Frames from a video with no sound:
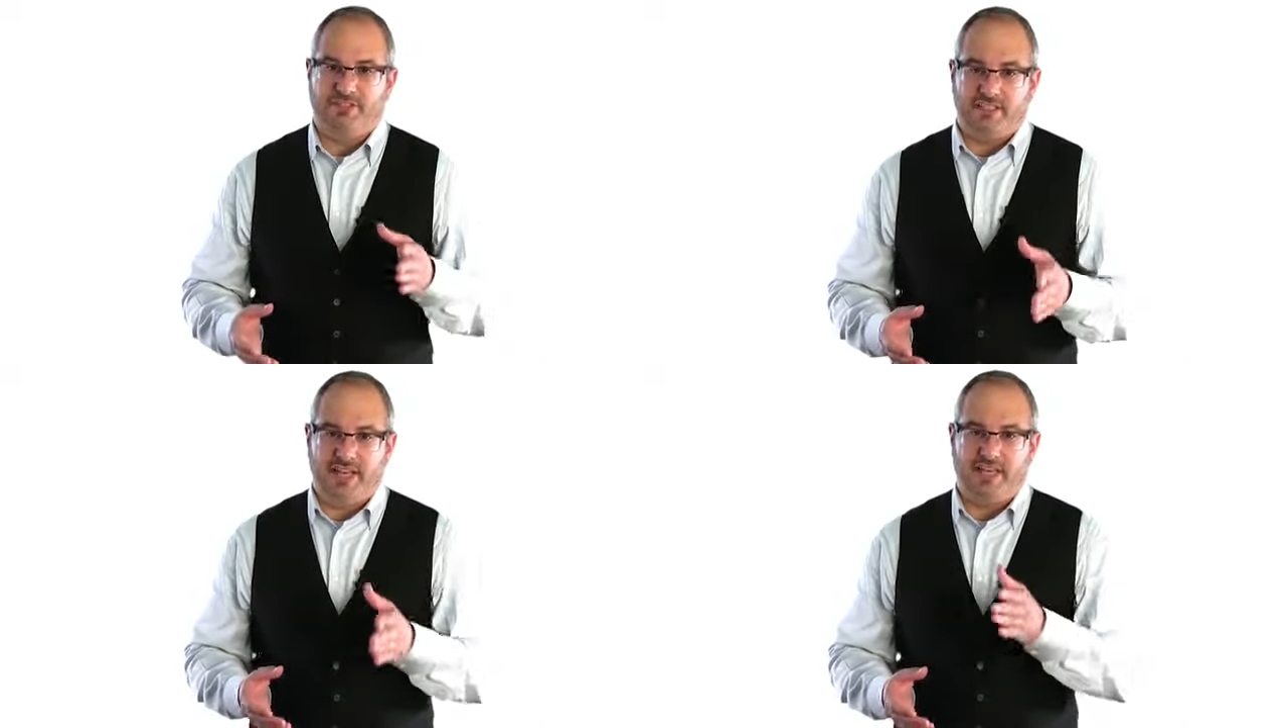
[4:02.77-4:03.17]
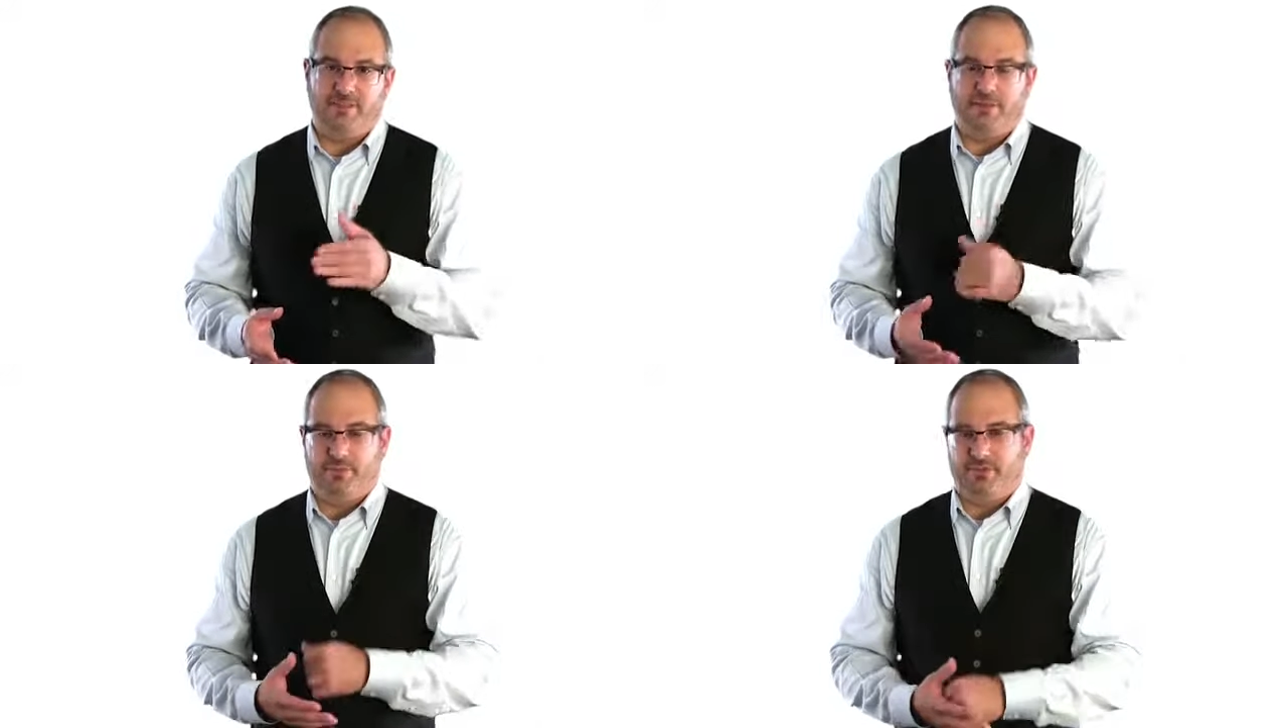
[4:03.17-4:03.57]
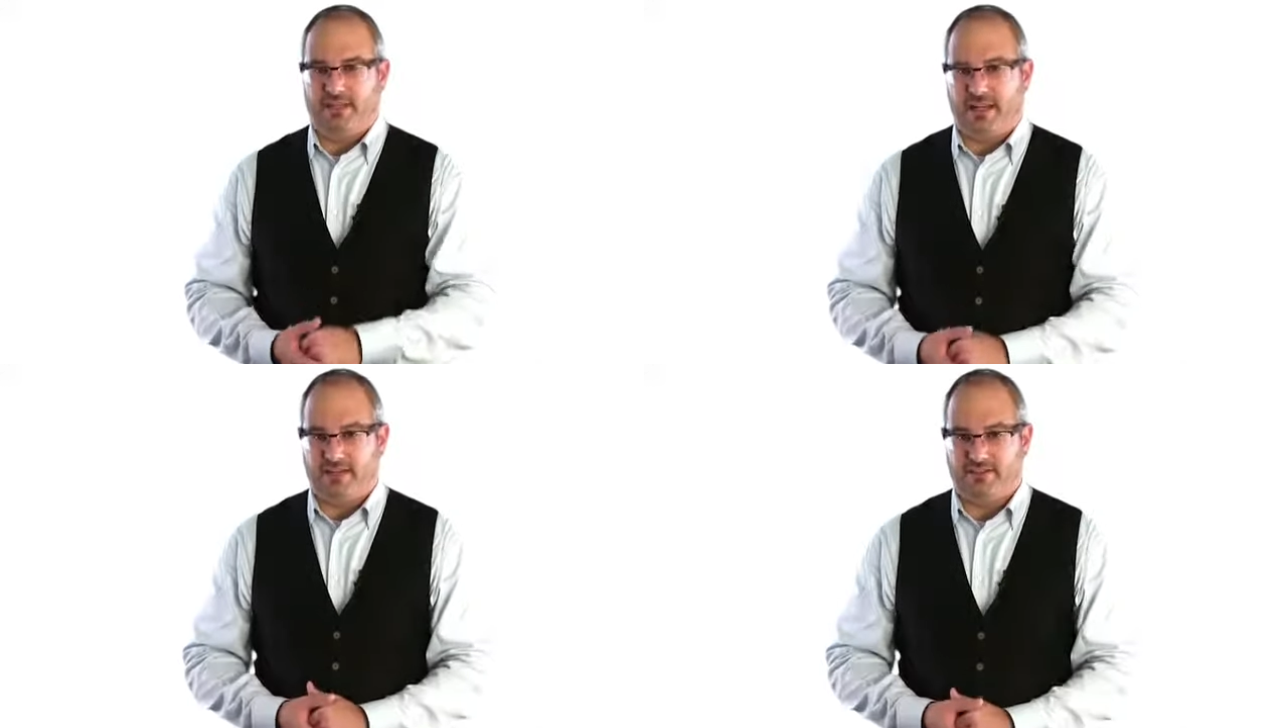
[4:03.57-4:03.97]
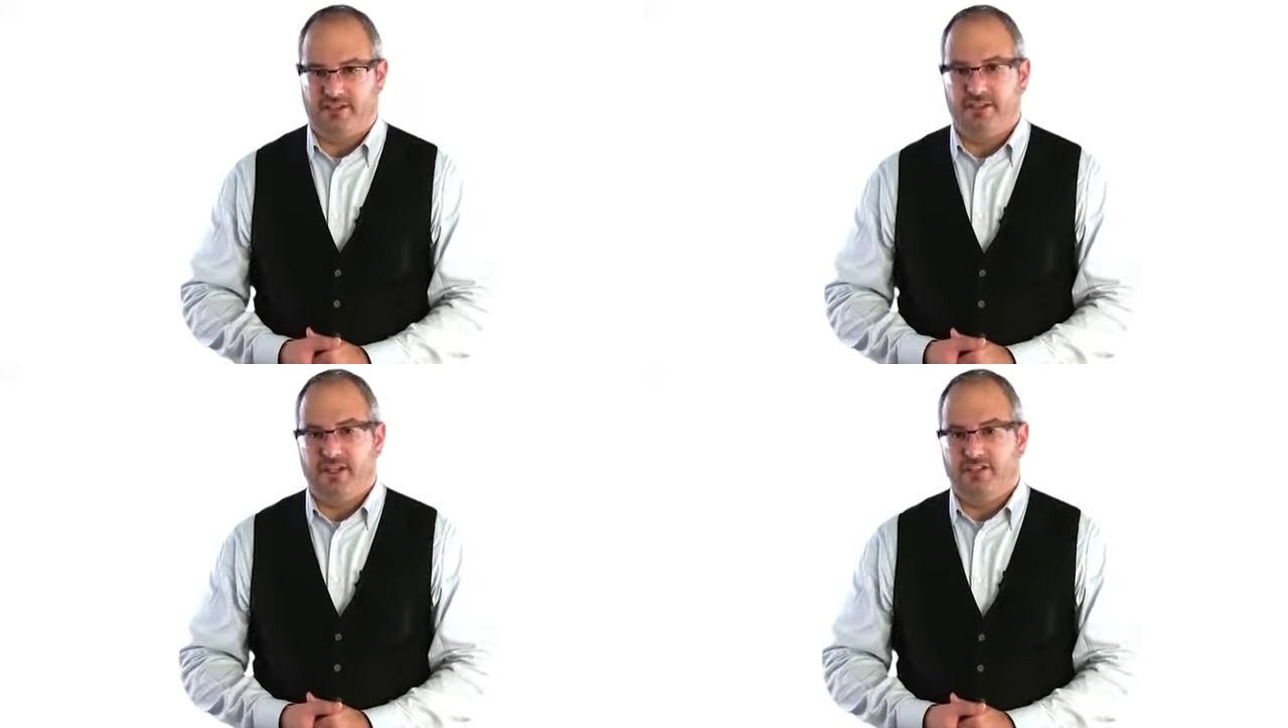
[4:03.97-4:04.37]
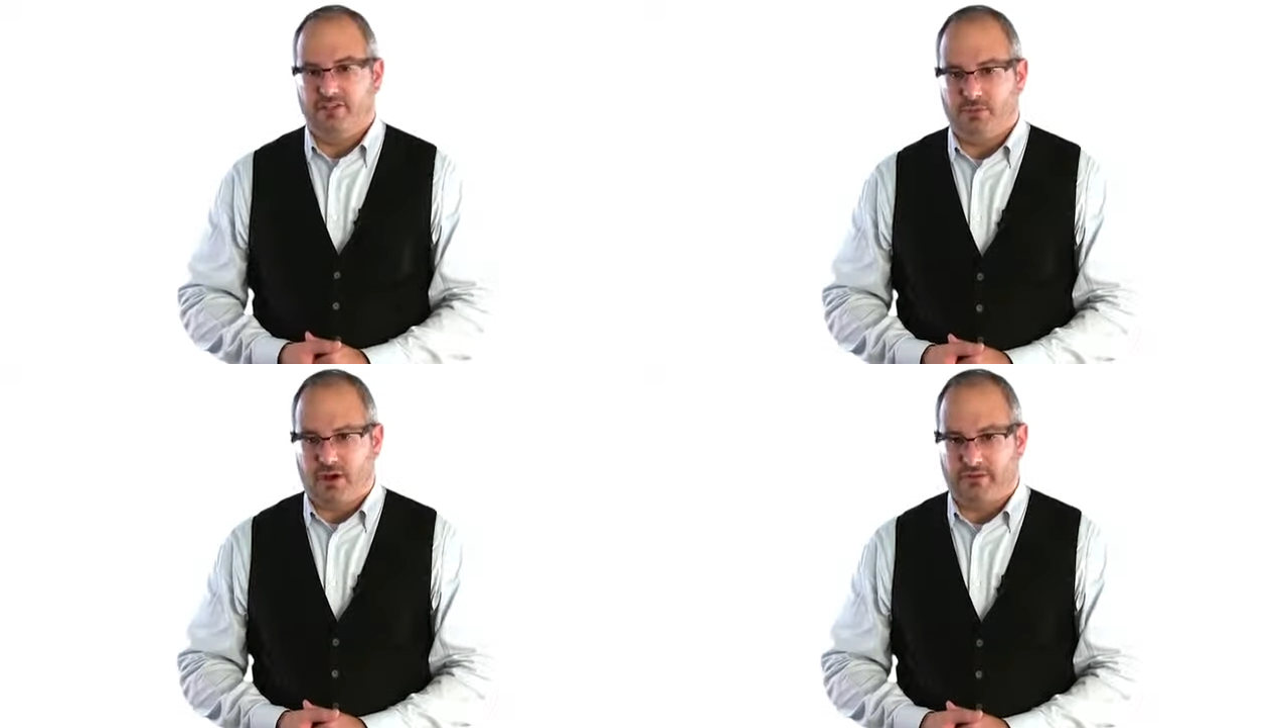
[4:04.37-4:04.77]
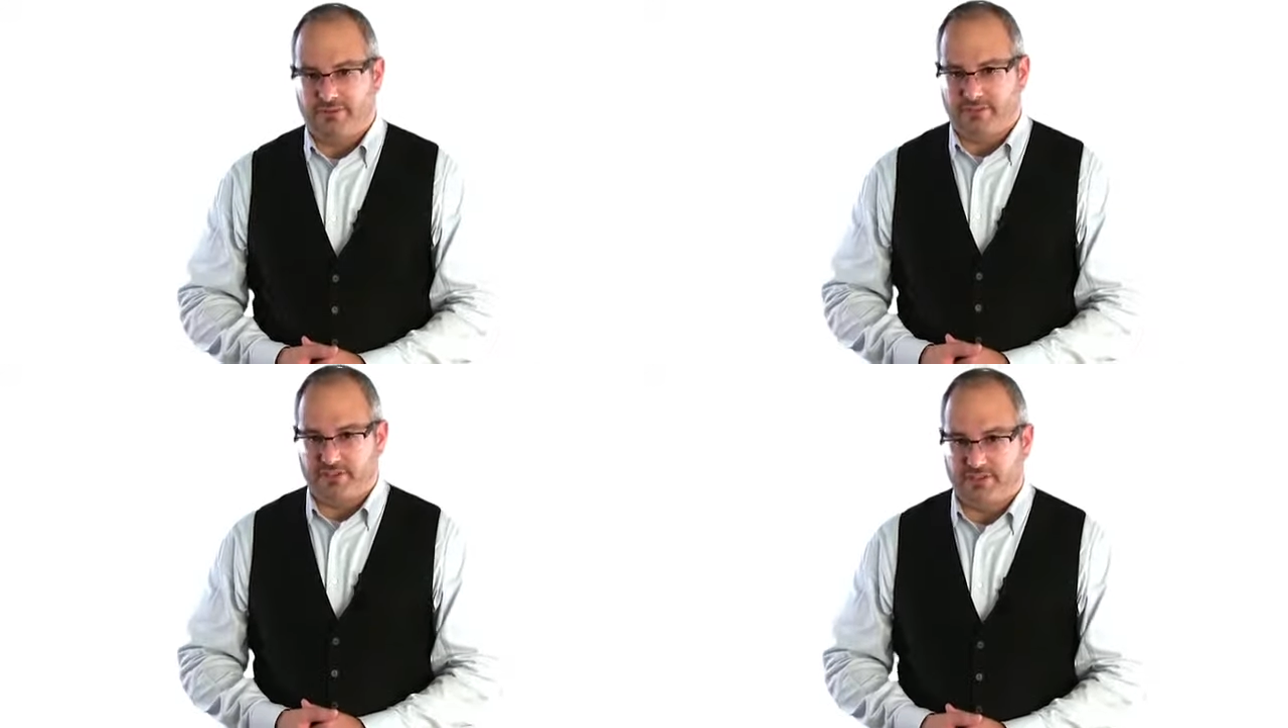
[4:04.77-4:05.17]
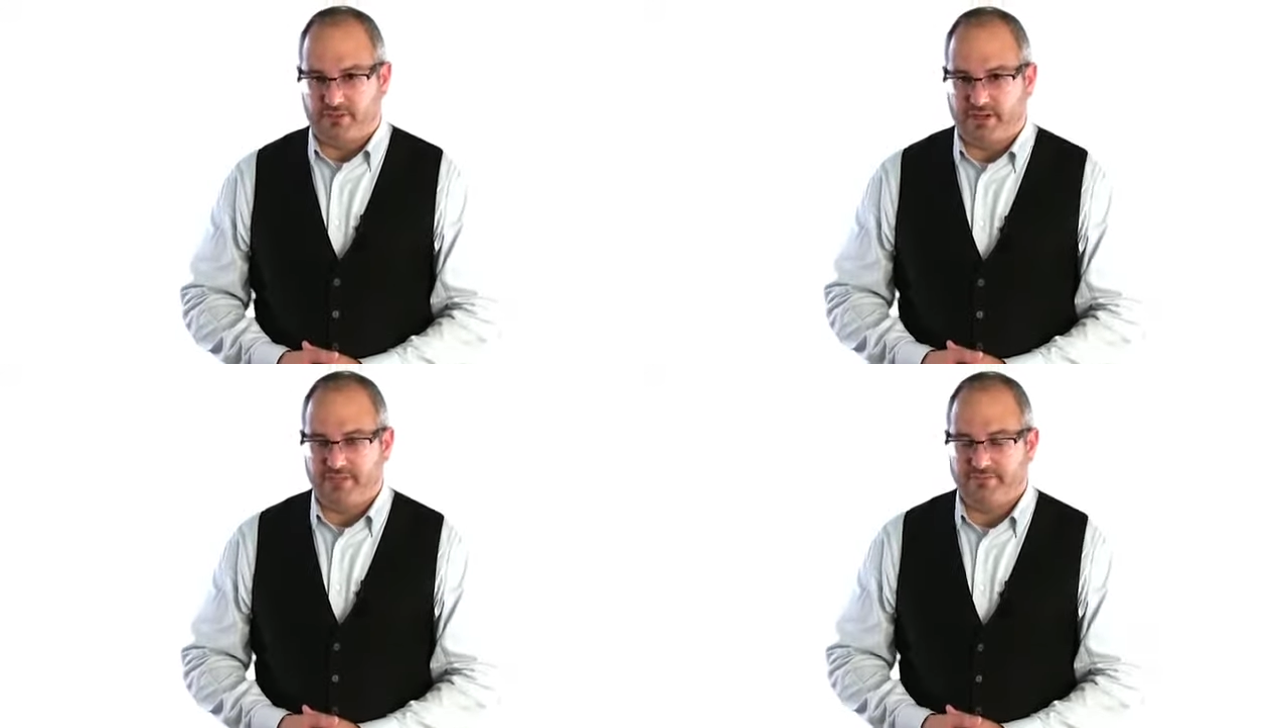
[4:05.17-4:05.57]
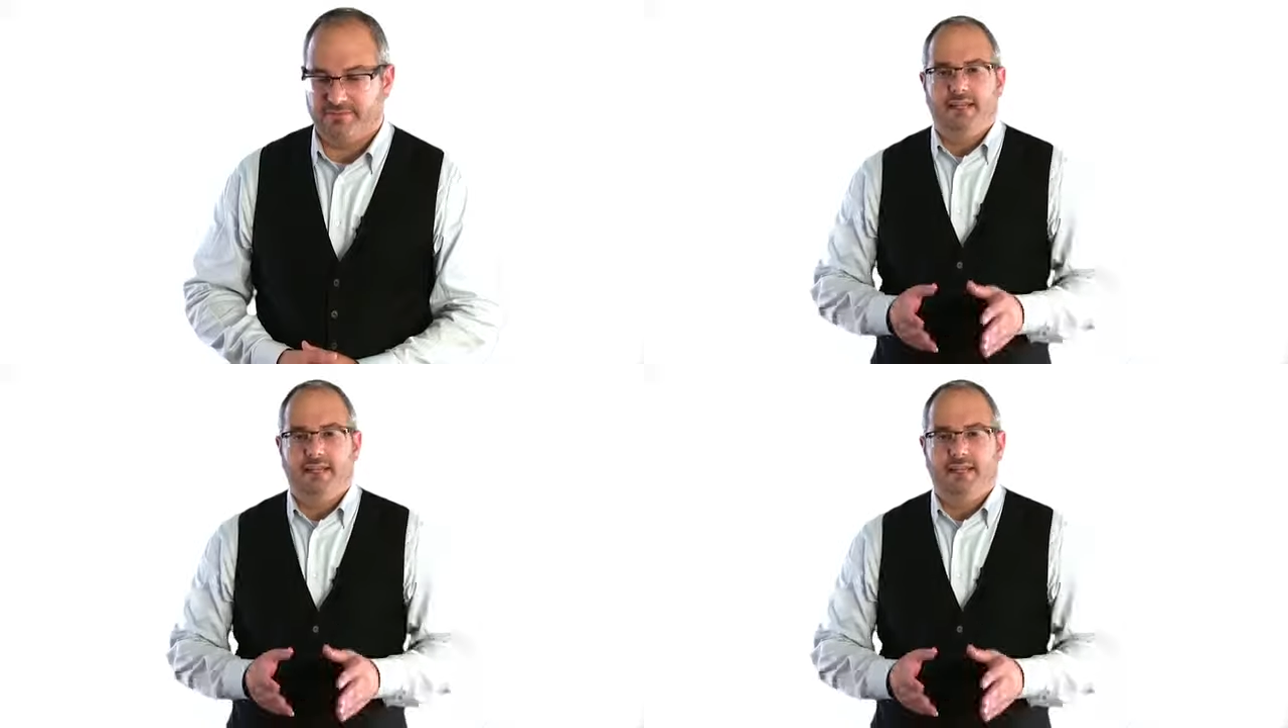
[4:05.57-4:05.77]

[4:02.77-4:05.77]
to getting people connected to our inventory.